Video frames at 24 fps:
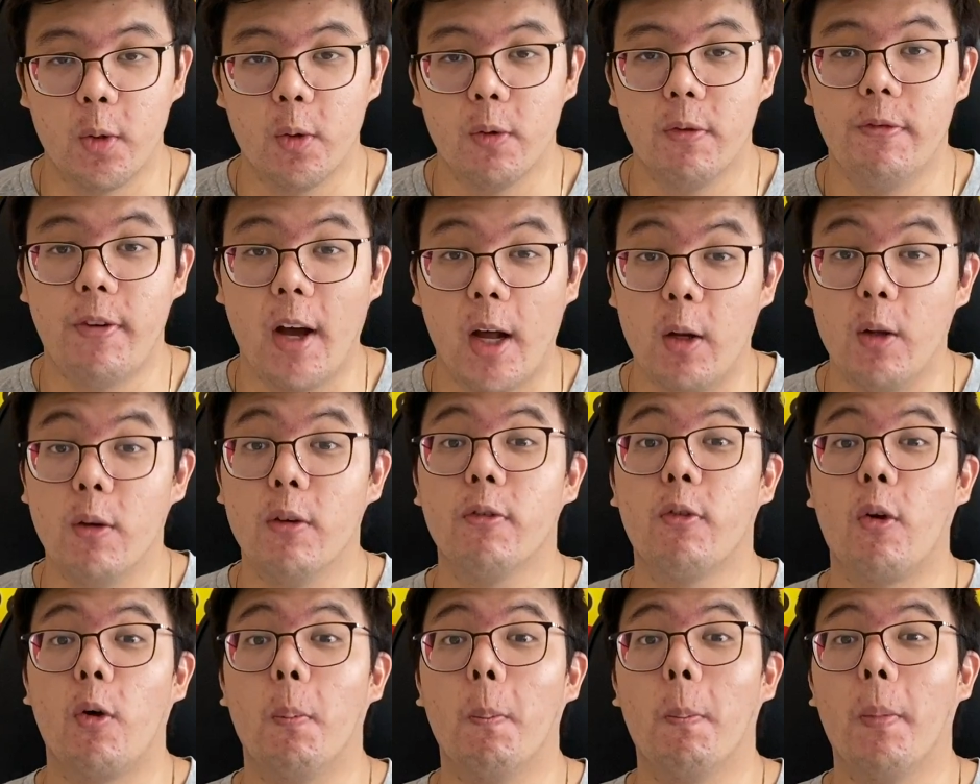you value
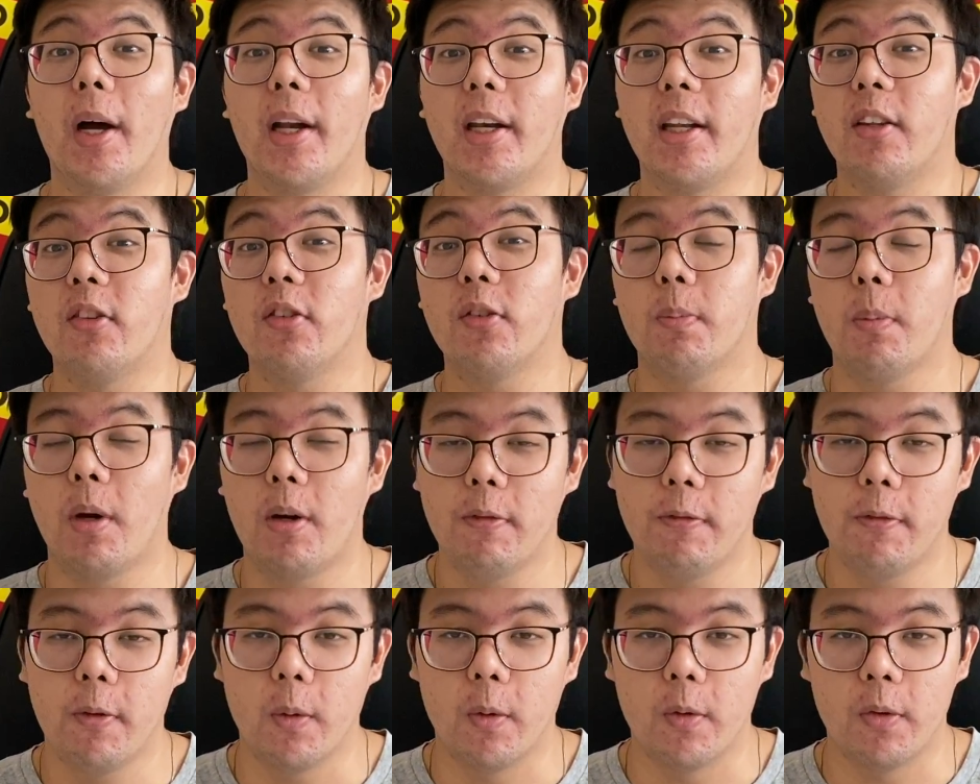for money
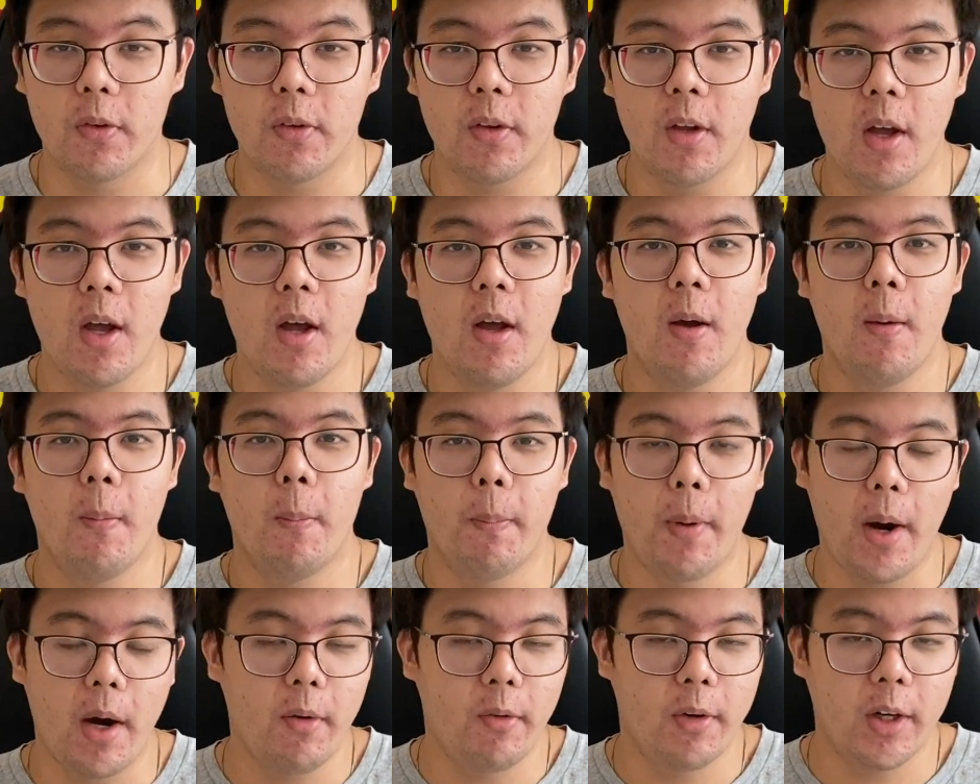smartphones.
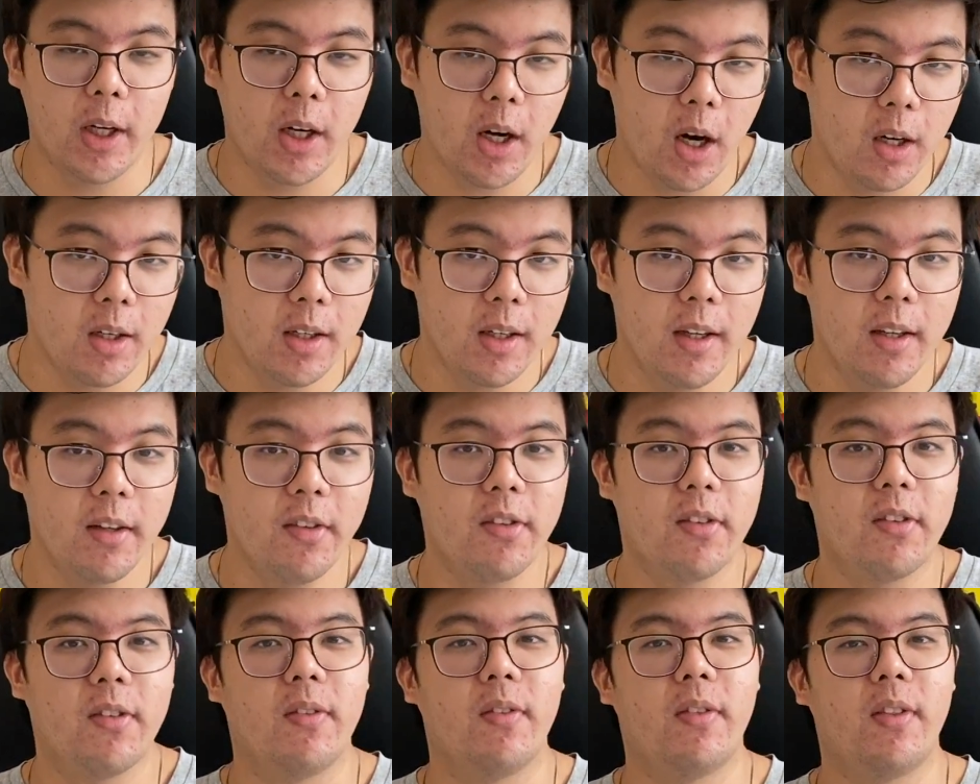But
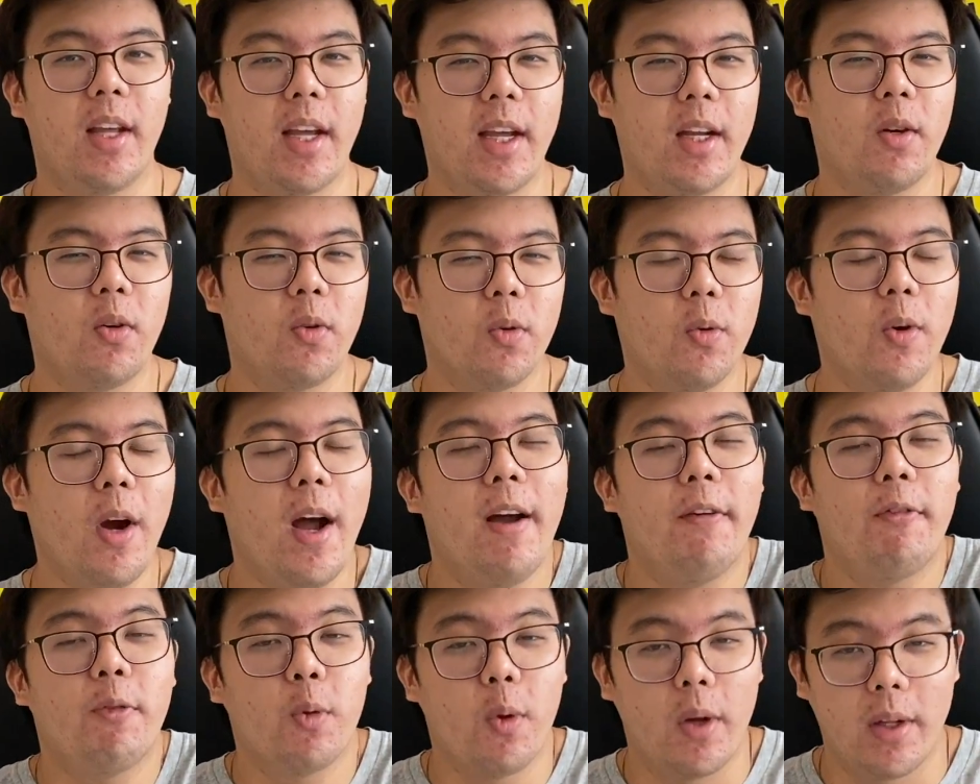regardless, they do
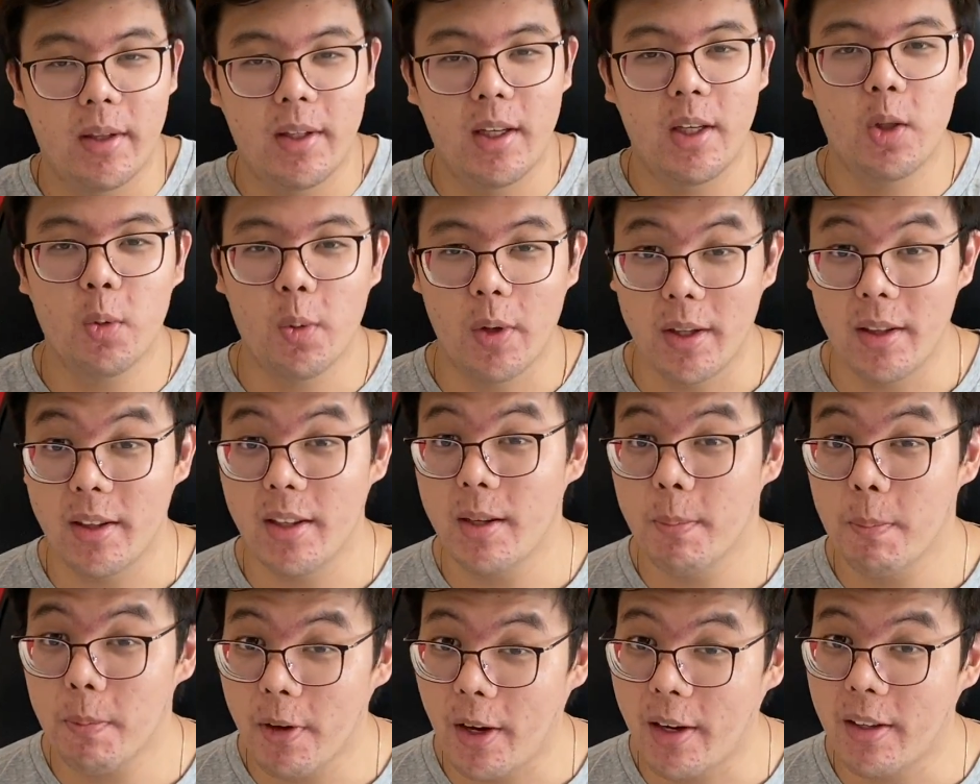have
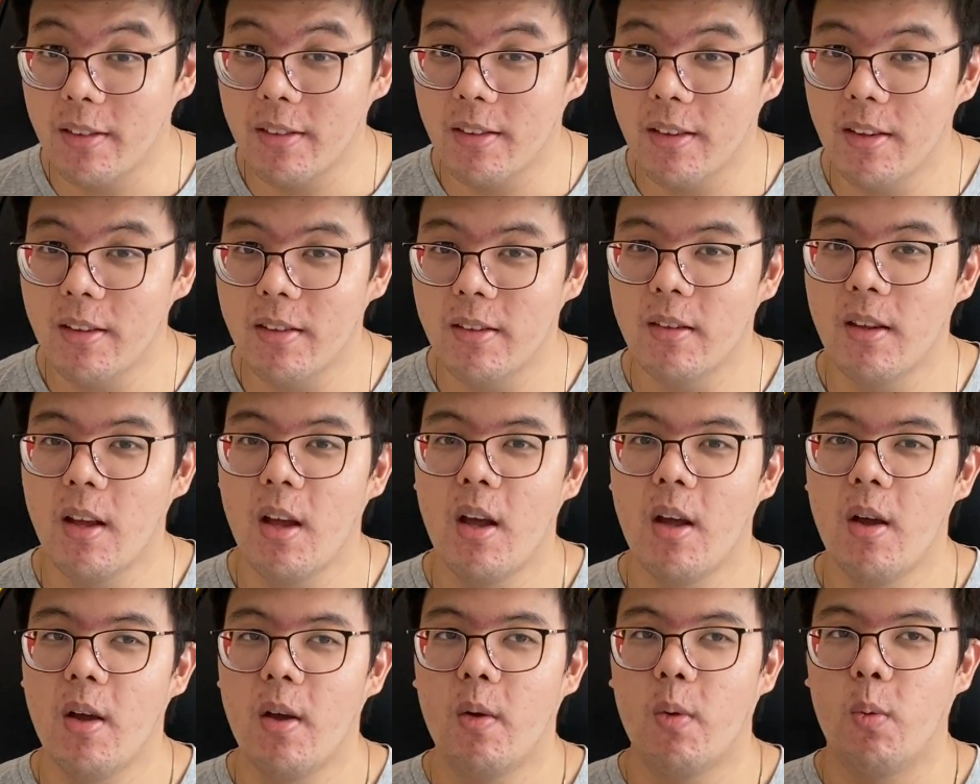2020 prices,
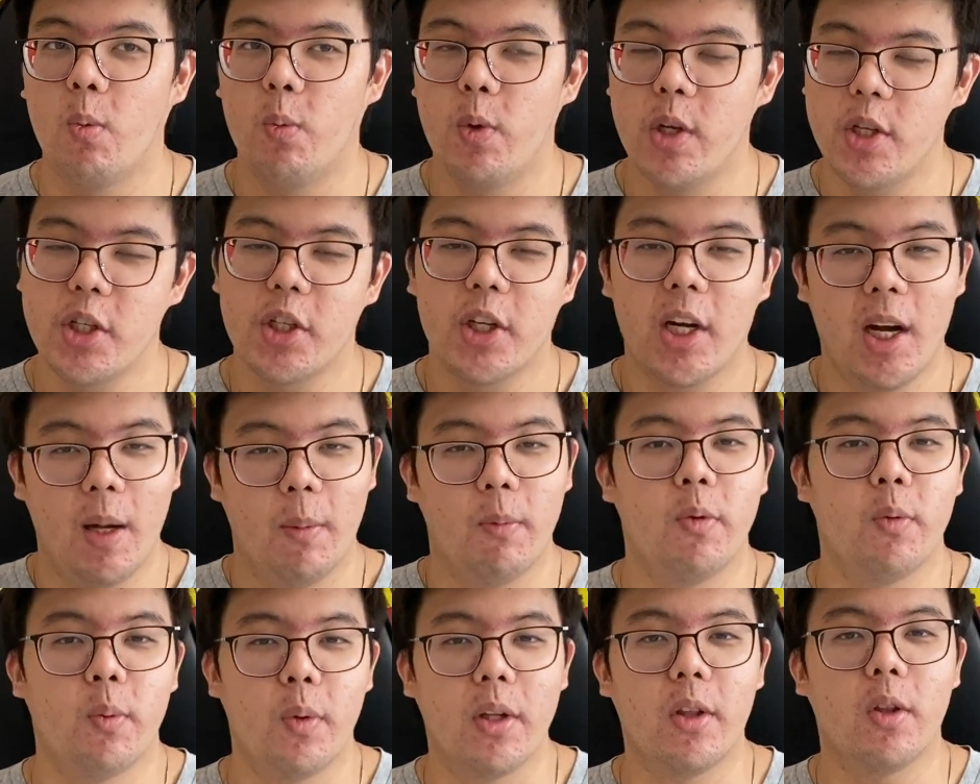which
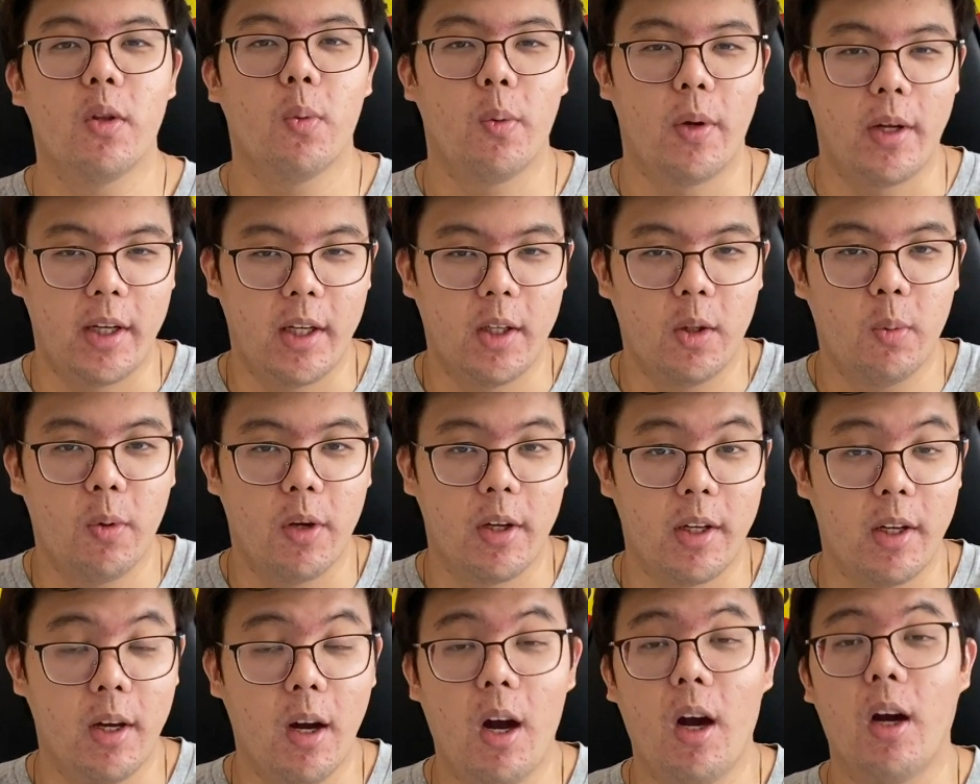comes with
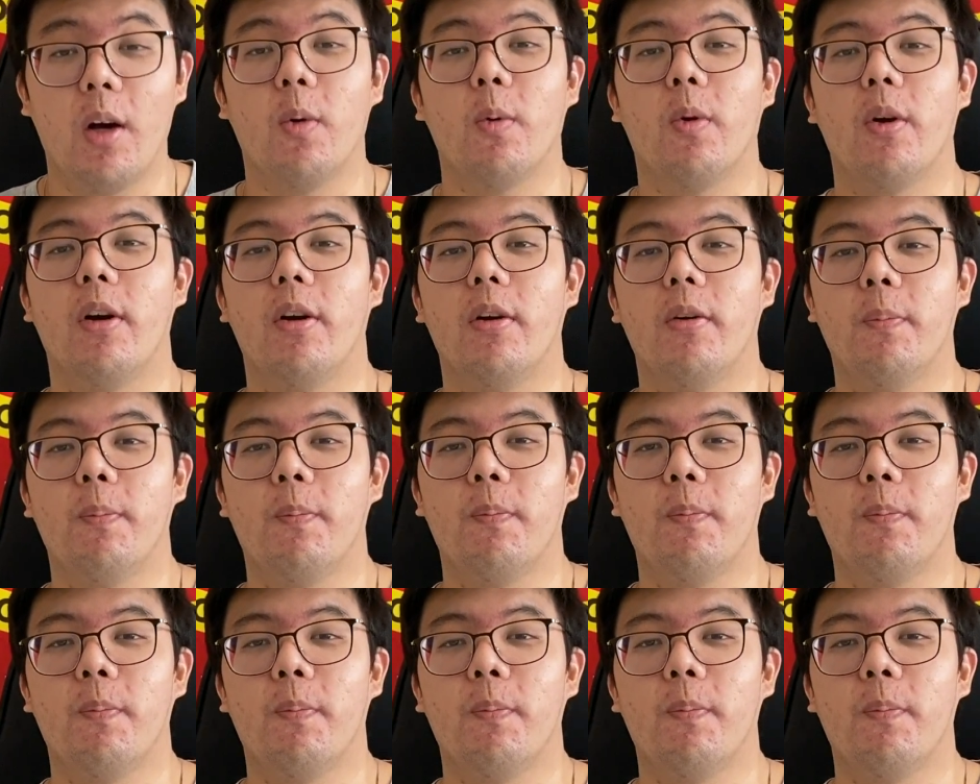2020 hardware.